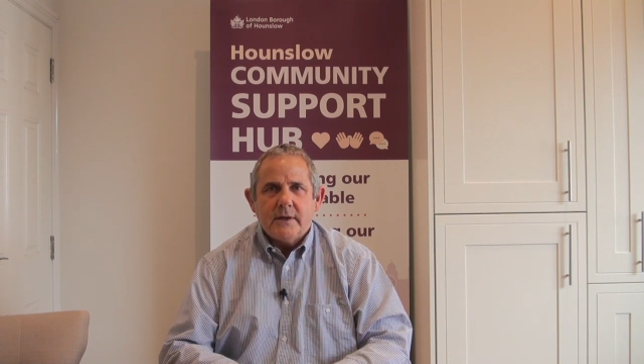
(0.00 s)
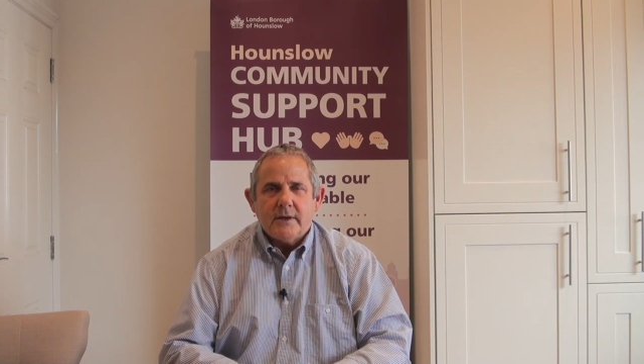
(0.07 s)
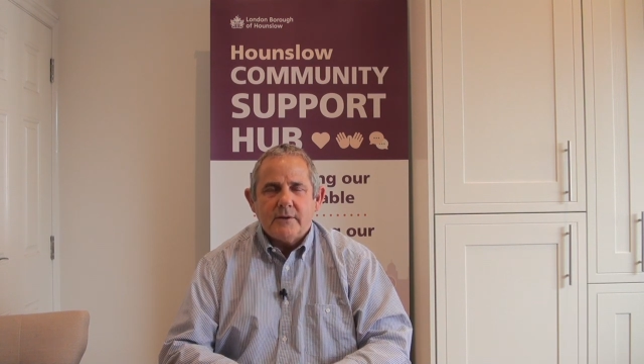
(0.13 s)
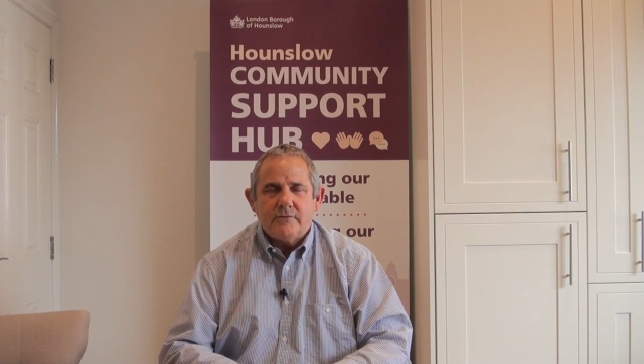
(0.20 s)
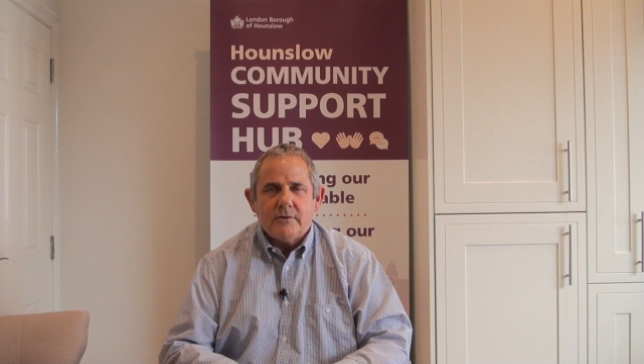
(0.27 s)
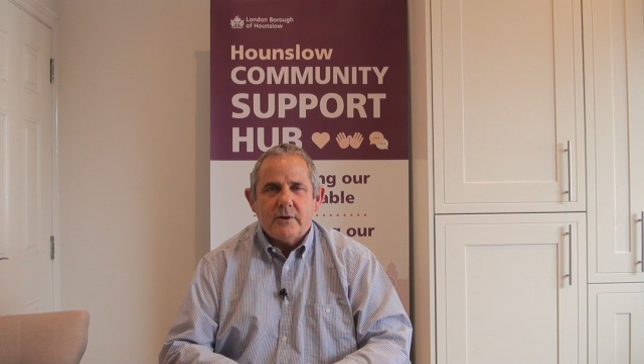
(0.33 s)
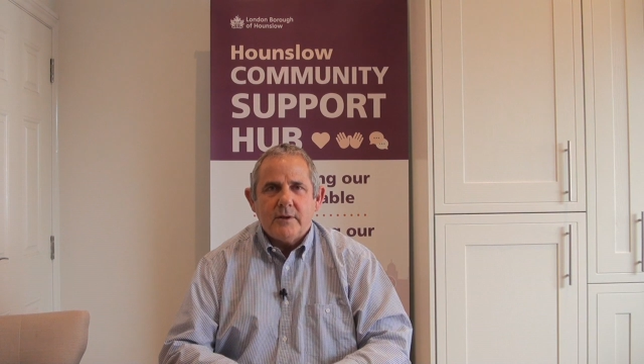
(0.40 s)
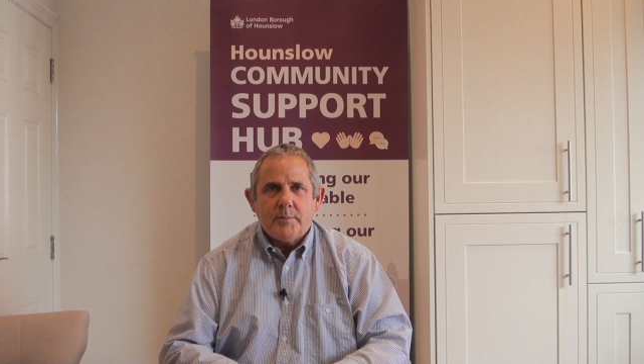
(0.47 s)

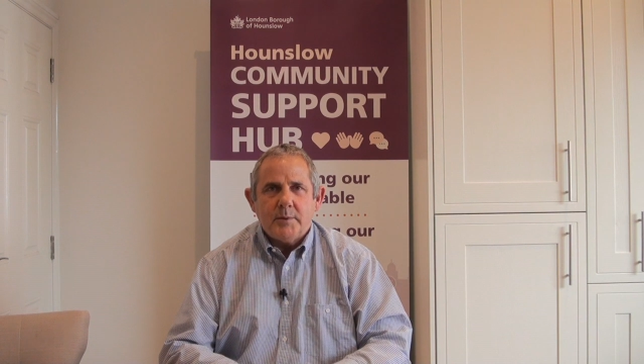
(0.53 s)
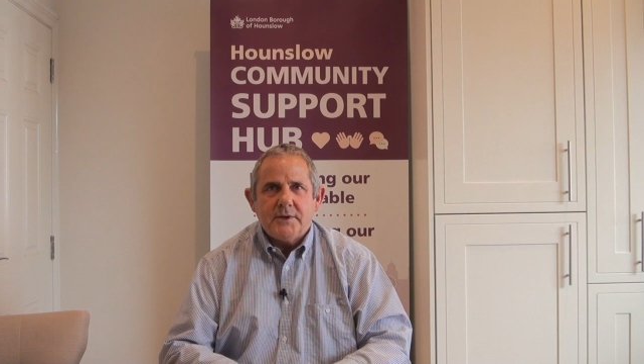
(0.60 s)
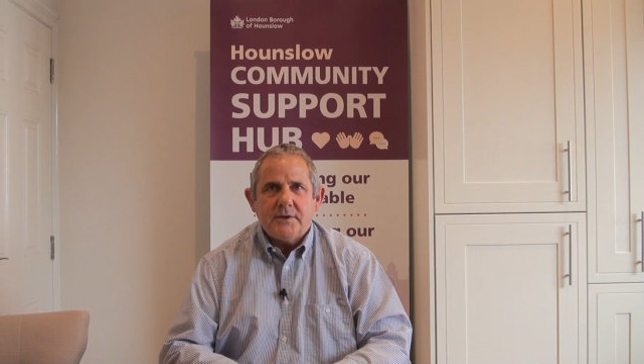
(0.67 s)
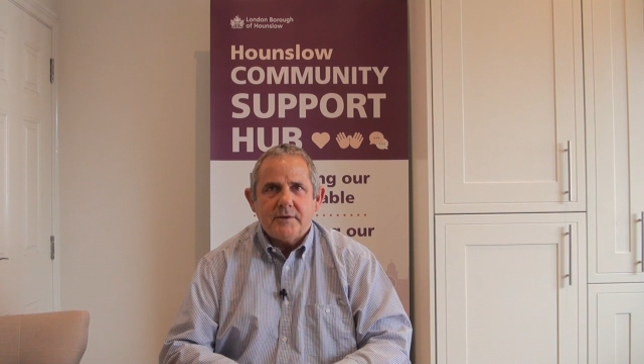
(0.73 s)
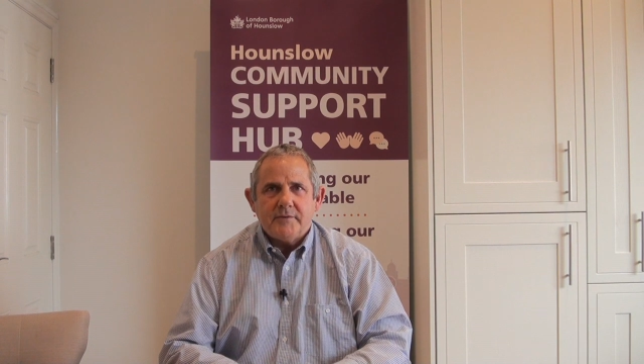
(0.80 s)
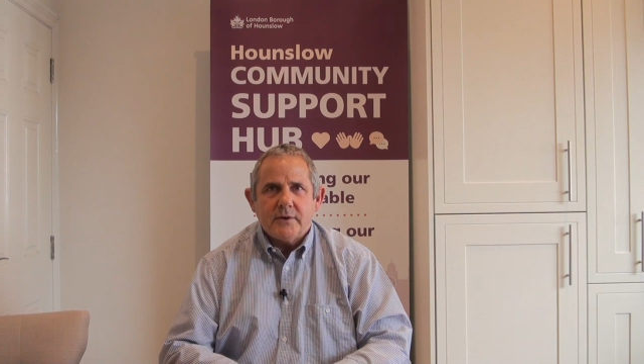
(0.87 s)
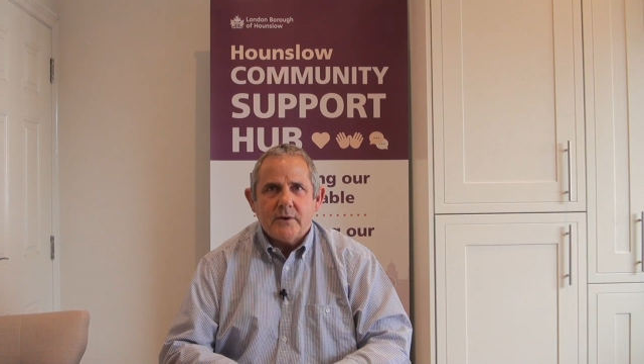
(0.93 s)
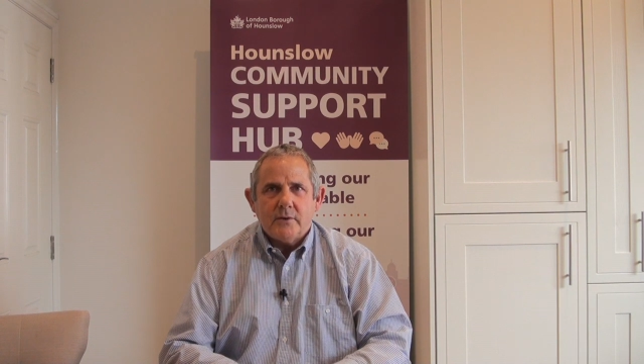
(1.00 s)
it's really been
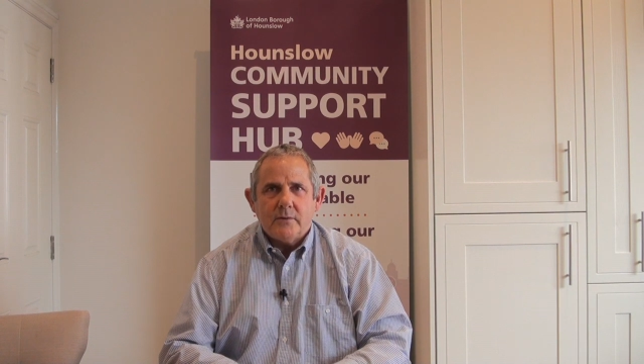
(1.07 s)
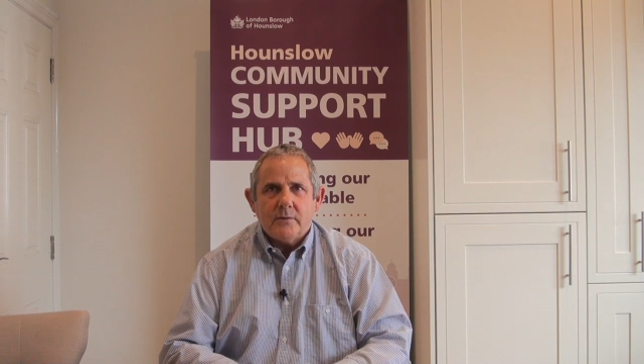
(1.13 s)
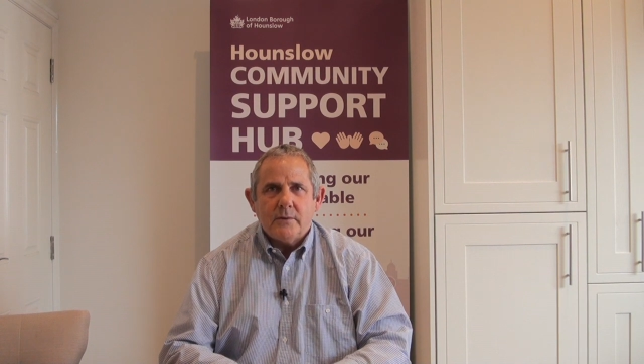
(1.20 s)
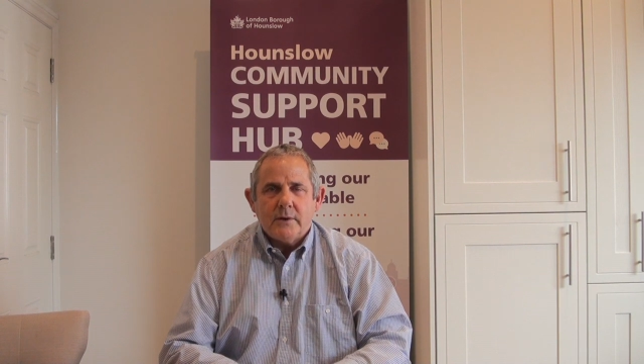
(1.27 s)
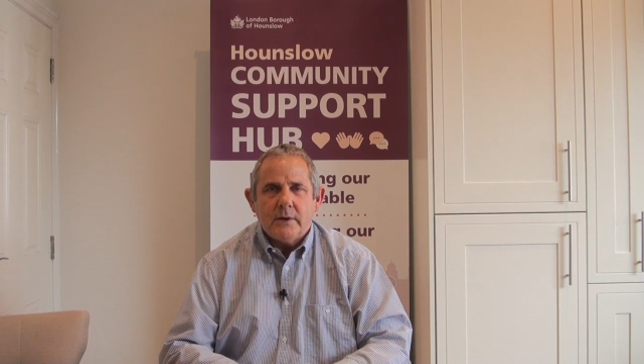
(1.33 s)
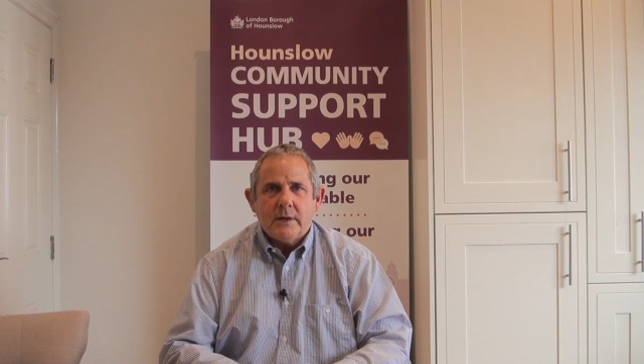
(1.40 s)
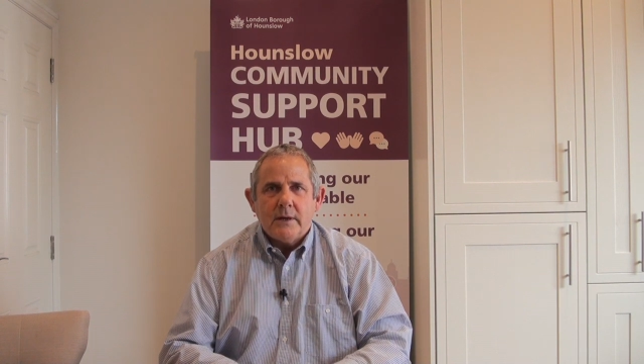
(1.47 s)
difficult.